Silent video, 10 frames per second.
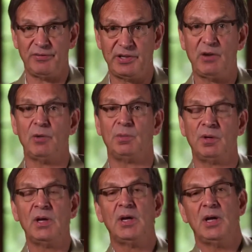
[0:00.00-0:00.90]

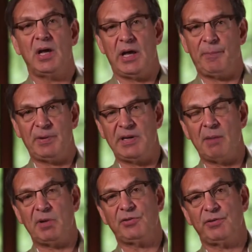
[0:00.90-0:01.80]
terrible
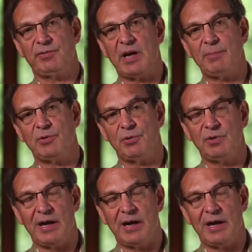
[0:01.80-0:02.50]
epidemics of type 2